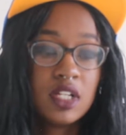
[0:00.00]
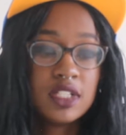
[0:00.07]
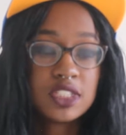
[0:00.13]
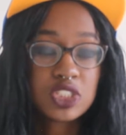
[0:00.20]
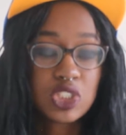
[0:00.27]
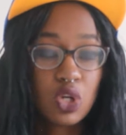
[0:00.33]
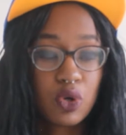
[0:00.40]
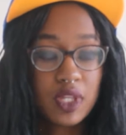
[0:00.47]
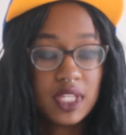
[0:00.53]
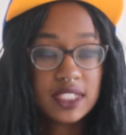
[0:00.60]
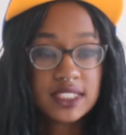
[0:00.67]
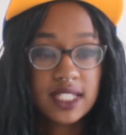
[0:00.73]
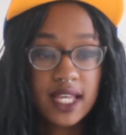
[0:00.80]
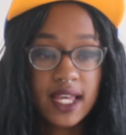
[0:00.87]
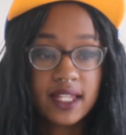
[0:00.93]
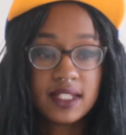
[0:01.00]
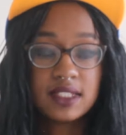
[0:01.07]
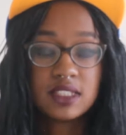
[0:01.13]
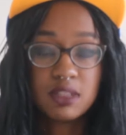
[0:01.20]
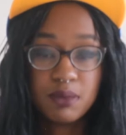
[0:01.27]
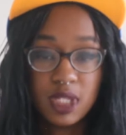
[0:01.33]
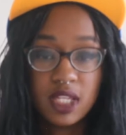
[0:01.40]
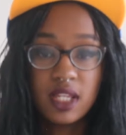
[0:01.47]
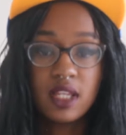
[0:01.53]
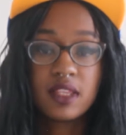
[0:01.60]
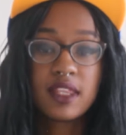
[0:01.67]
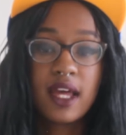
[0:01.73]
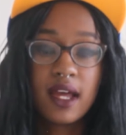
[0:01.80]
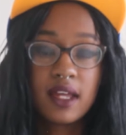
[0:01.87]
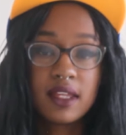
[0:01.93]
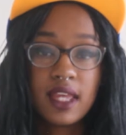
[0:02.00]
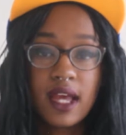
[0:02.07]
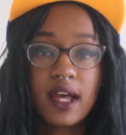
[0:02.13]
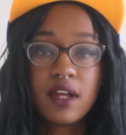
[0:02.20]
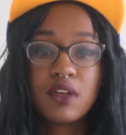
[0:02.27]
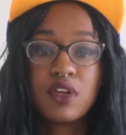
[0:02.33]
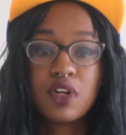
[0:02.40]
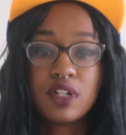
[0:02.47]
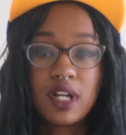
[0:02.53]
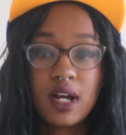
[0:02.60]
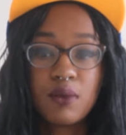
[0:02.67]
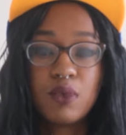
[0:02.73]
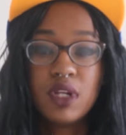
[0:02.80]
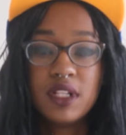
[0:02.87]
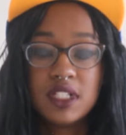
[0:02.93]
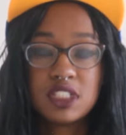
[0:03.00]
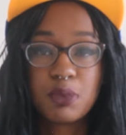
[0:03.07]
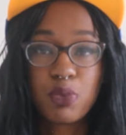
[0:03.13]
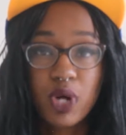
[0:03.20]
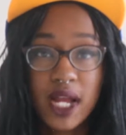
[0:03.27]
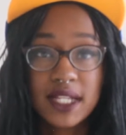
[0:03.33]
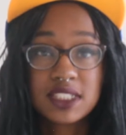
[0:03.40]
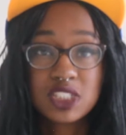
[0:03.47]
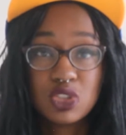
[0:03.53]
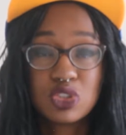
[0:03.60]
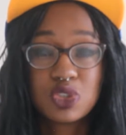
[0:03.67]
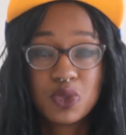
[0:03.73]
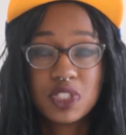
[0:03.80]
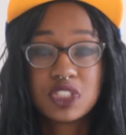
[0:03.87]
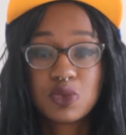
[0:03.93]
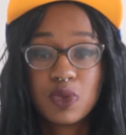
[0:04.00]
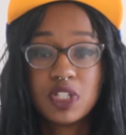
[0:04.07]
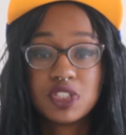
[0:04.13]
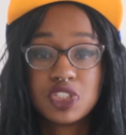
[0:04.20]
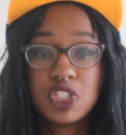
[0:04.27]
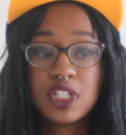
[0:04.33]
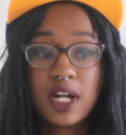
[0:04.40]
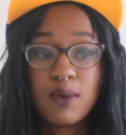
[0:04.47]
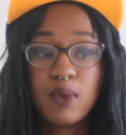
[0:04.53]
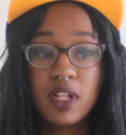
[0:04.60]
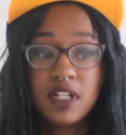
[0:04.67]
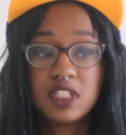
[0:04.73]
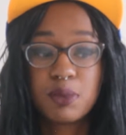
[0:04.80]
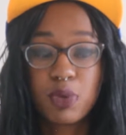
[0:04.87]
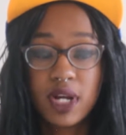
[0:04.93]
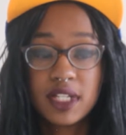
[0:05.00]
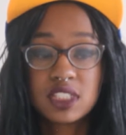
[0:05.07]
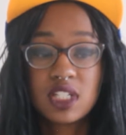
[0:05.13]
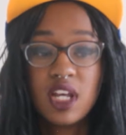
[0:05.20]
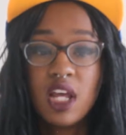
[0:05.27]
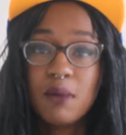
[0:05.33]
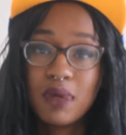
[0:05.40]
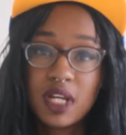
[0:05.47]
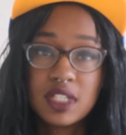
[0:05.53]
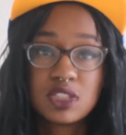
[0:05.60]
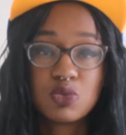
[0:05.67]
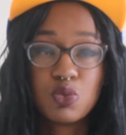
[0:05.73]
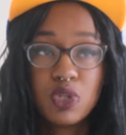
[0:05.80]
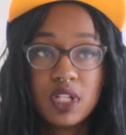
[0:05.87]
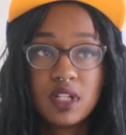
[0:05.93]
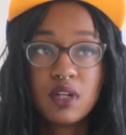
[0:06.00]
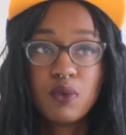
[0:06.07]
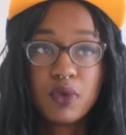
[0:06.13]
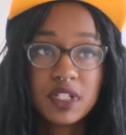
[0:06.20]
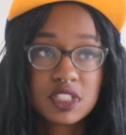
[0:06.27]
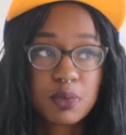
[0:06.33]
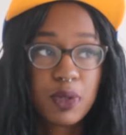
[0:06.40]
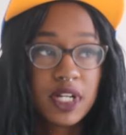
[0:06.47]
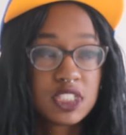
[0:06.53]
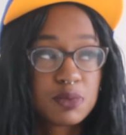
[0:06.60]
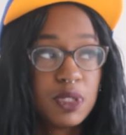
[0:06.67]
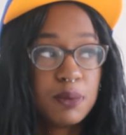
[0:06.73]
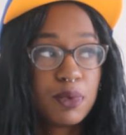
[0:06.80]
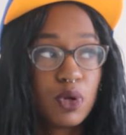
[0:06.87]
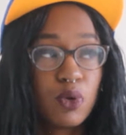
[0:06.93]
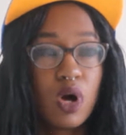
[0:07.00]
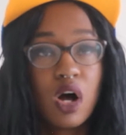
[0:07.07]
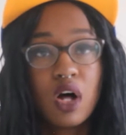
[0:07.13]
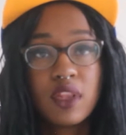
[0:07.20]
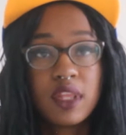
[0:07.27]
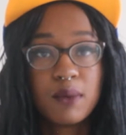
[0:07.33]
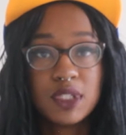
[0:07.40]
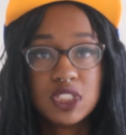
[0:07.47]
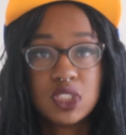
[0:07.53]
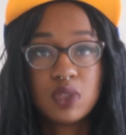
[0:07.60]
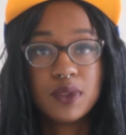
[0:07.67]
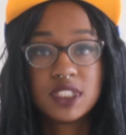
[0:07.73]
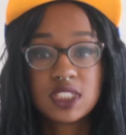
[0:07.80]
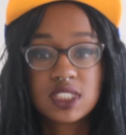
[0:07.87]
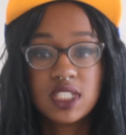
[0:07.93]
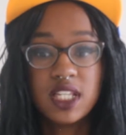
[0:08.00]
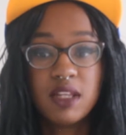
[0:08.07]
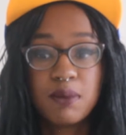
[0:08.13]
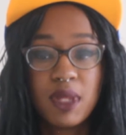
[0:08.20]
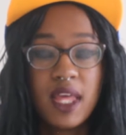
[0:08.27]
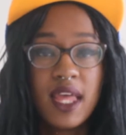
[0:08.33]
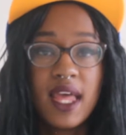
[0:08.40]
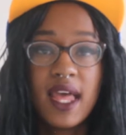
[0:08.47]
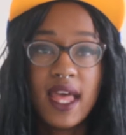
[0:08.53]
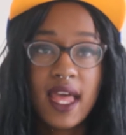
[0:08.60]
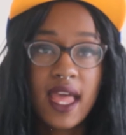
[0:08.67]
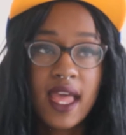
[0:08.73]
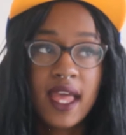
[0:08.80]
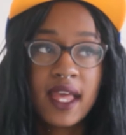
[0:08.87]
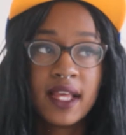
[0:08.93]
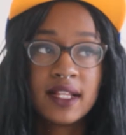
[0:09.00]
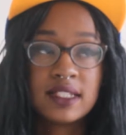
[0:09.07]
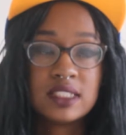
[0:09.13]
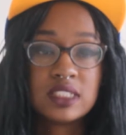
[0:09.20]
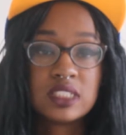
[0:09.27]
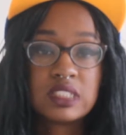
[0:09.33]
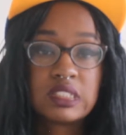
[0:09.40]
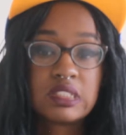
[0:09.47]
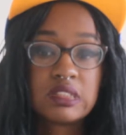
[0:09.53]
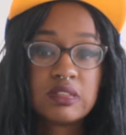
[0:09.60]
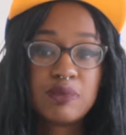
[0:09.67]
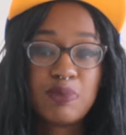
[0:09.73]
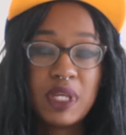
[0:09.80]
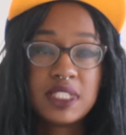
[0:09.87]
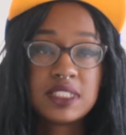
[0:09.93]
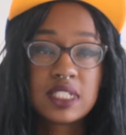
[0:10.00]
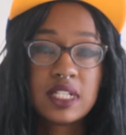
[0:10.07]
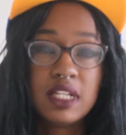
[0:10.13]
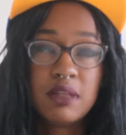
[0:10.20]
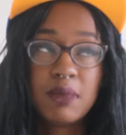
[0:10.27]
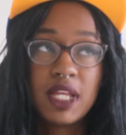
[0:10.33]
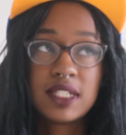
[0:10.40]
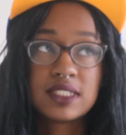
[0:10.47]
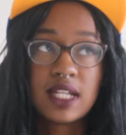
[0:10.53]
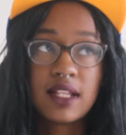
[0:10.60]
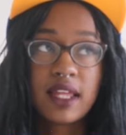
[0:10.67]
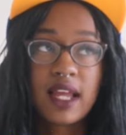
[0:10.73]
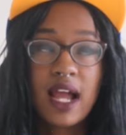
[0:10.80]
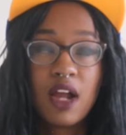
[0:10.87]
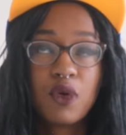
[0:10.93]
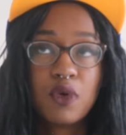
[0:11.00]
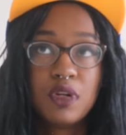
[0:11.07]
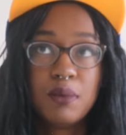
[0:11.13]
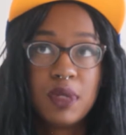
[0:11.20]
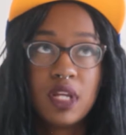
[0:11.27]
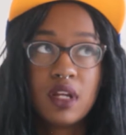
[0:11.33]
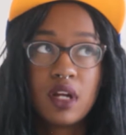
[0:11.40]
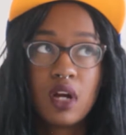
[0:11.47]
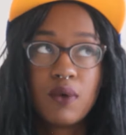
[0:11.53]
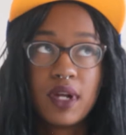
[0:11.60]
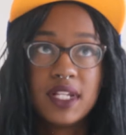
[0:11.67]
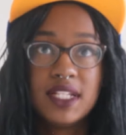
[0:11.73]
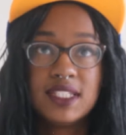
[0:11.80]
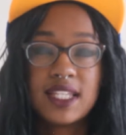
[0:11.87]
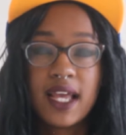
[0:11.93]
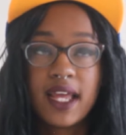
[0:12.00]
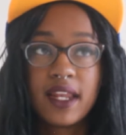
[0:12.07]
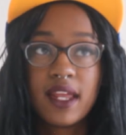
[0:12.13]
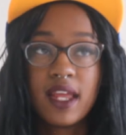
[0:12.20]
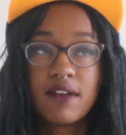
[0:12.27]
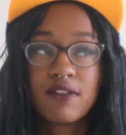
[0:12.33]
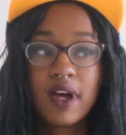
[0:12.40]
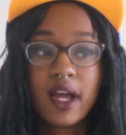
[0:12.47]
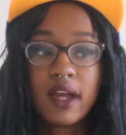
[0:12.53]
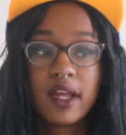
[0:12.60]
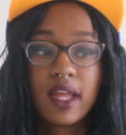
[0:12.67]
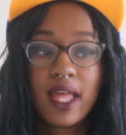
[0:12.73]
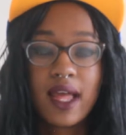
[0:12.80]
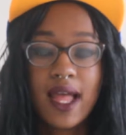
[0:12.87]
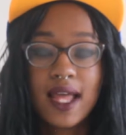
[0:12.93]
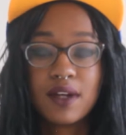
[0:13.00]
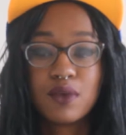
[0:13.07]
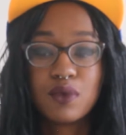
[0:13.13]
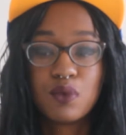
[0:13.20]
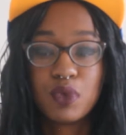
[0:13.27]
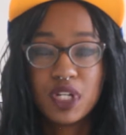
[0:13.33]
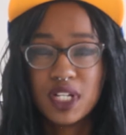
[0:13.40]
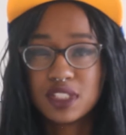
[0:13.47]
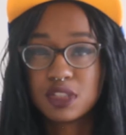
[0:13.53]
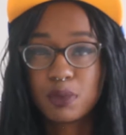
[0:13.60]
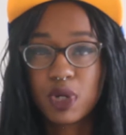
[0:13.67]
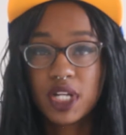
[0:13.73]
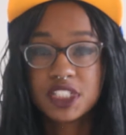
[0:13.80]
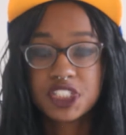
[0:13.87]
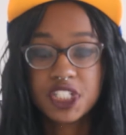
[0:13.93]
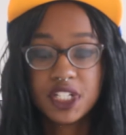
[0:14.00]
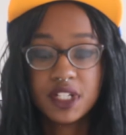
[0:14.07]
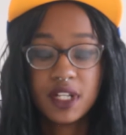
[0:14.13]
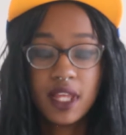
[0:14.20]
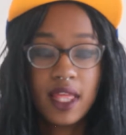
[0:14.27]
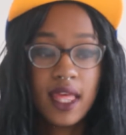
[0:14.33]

So he said to me that, yeah, you're not really depressed. Those were his words, you're not really depressed, because real depressed people, all they would do is sleep, and basically he made it sound like I would be already dead if I had real depression.